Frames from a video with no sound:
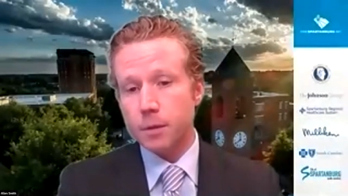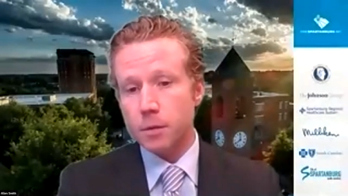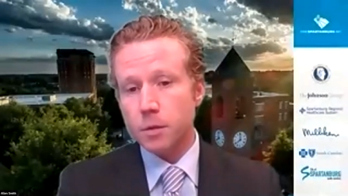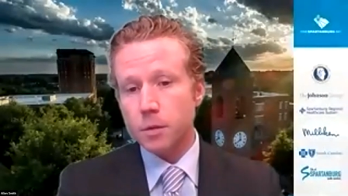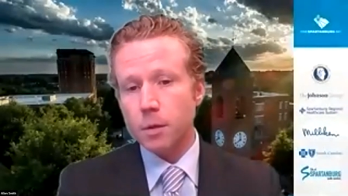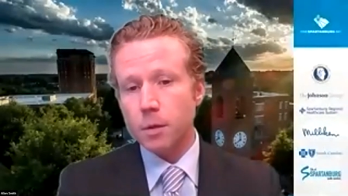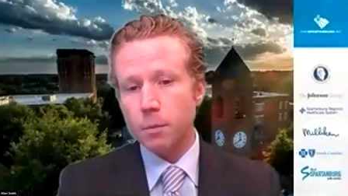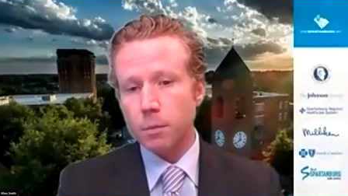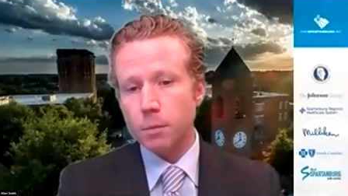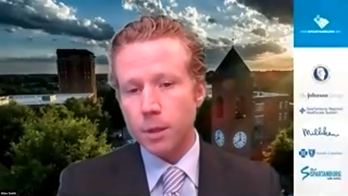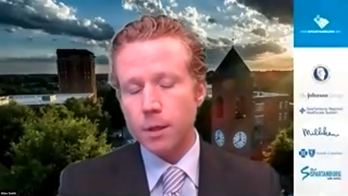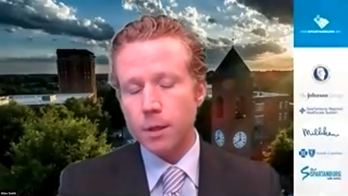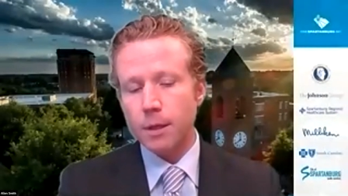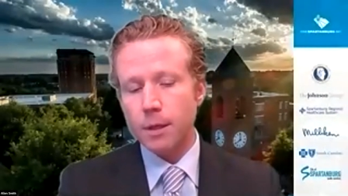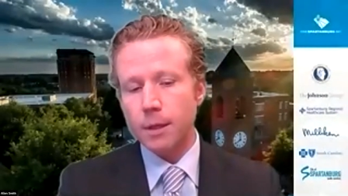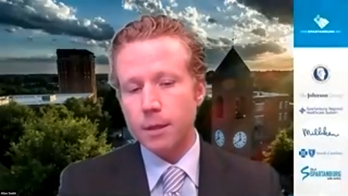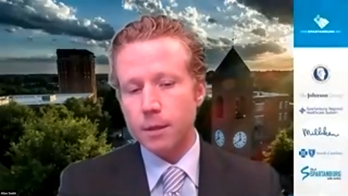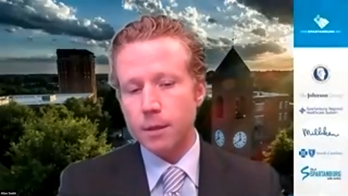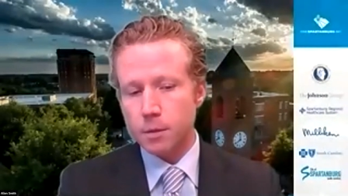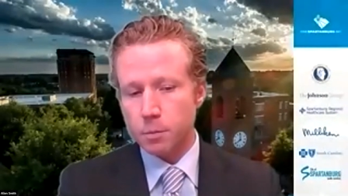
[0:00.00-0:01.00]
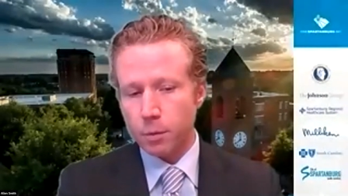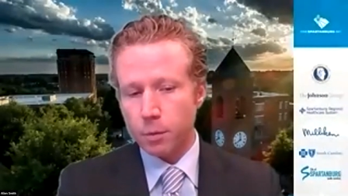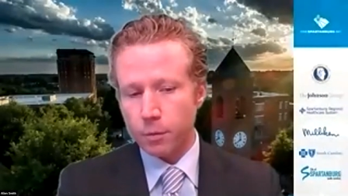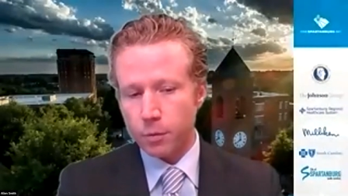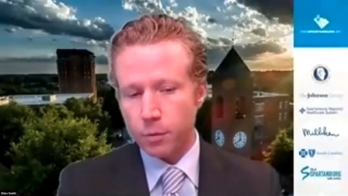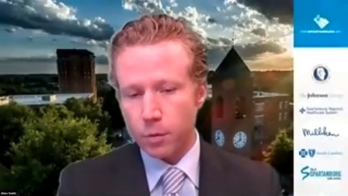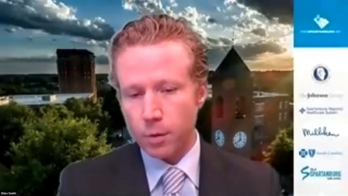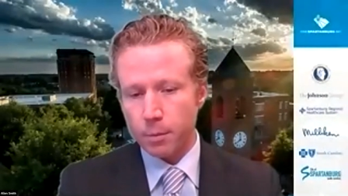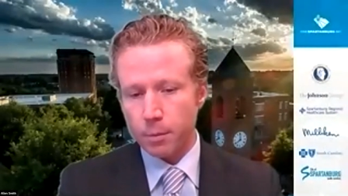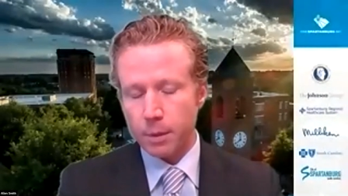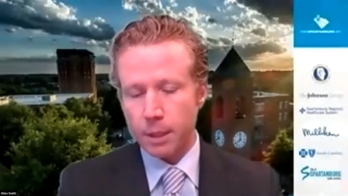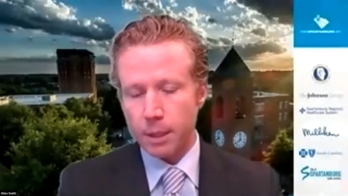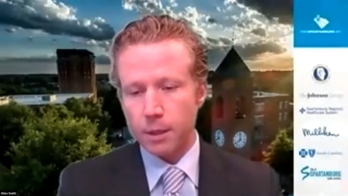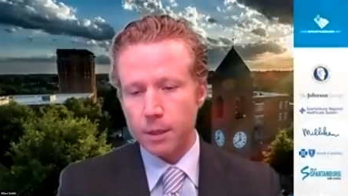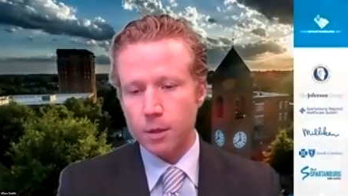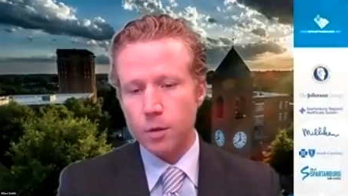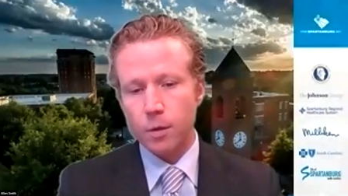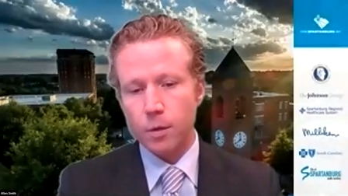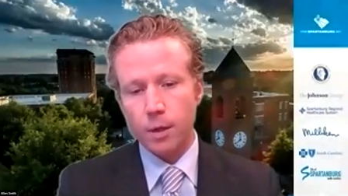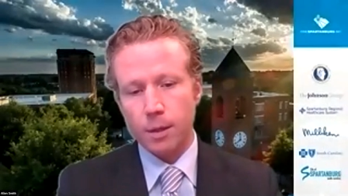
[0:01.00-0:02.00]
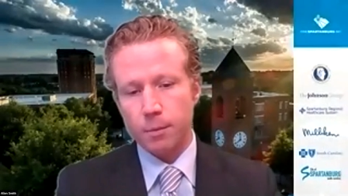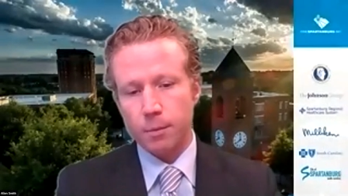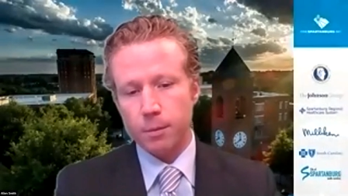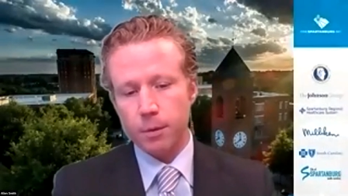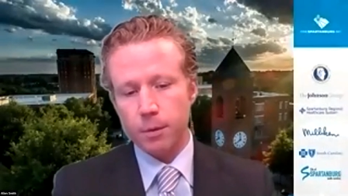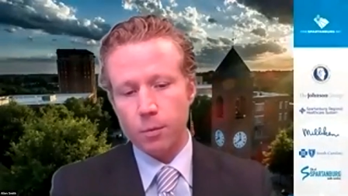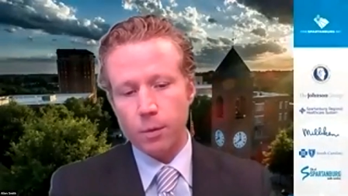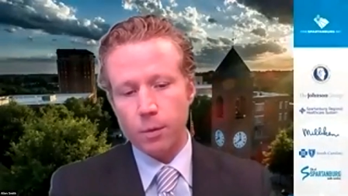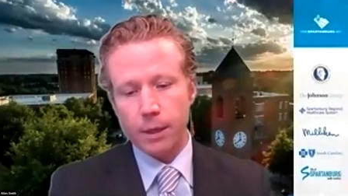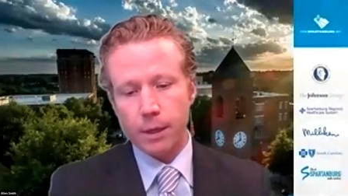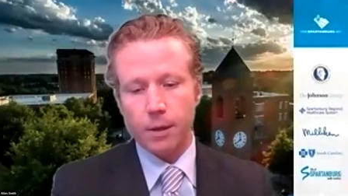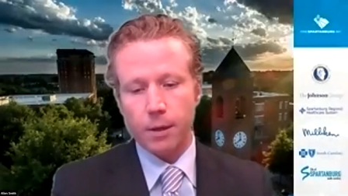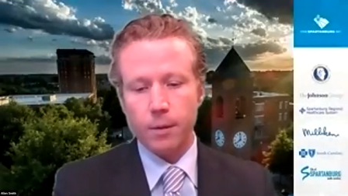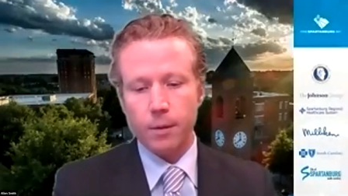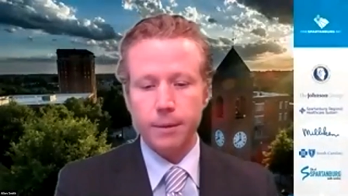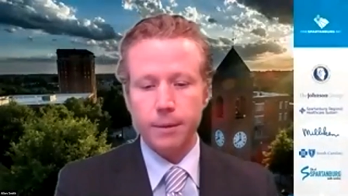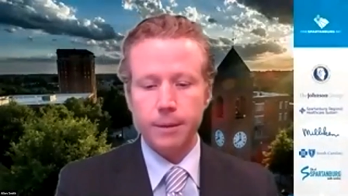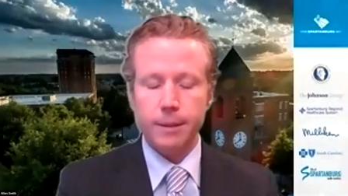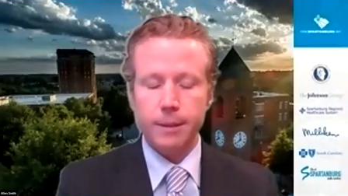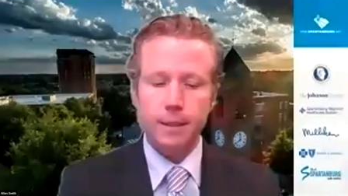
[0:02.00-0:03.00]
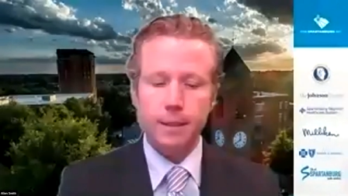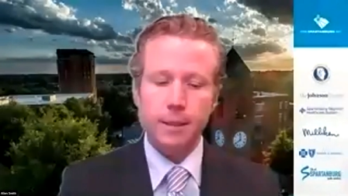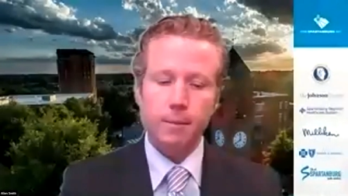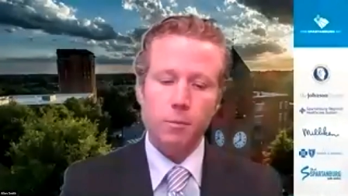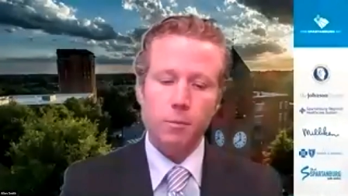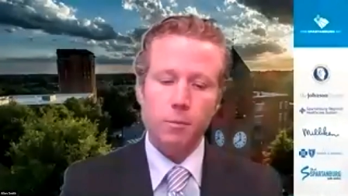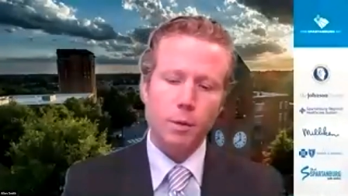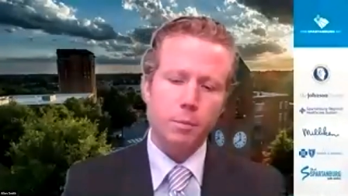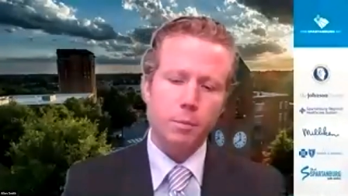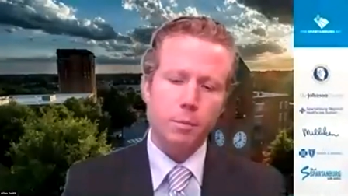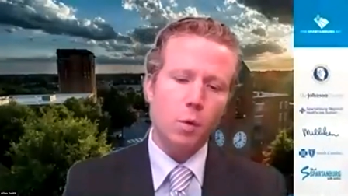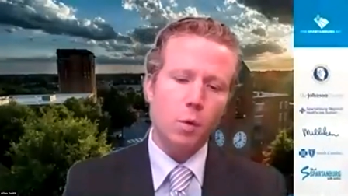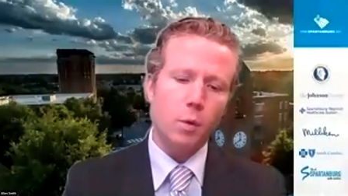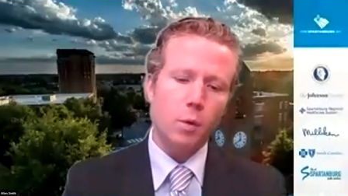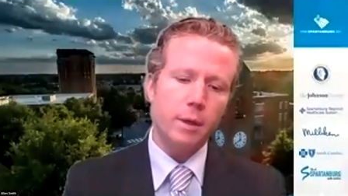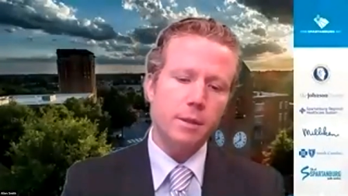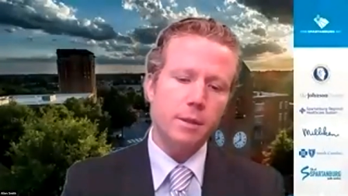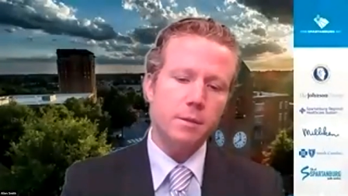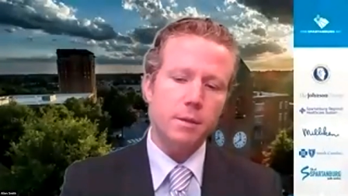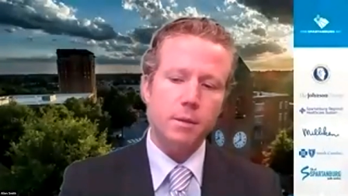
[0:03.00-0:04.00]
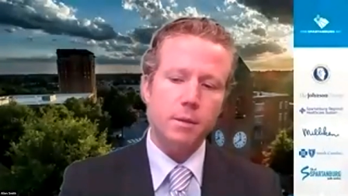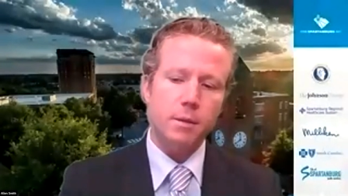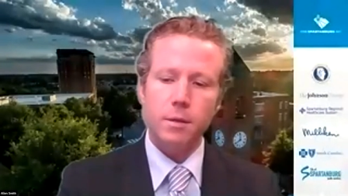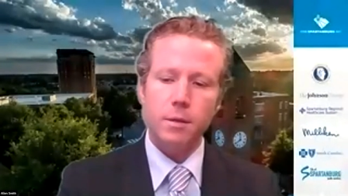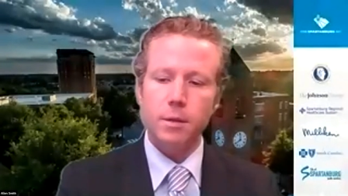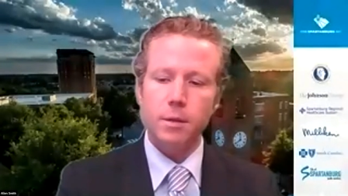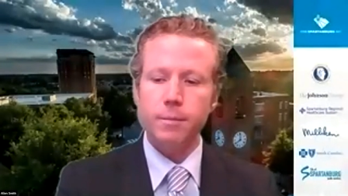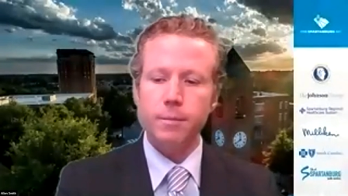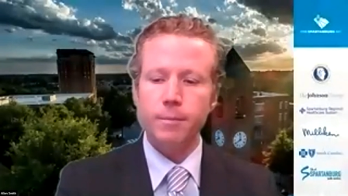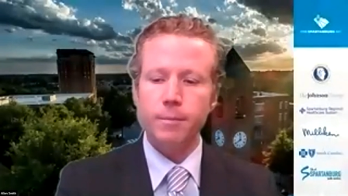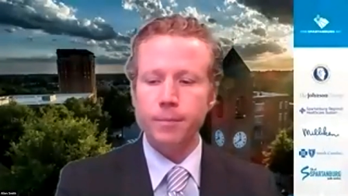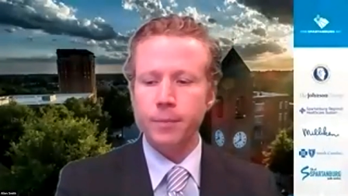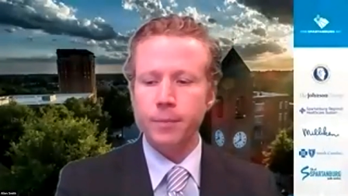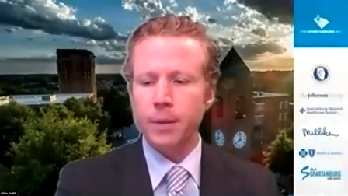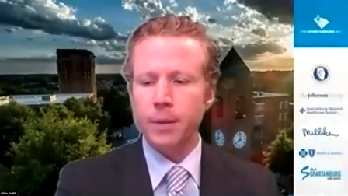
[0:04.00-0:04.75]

uh, this community is performing incredibly well. Um, we're poised to do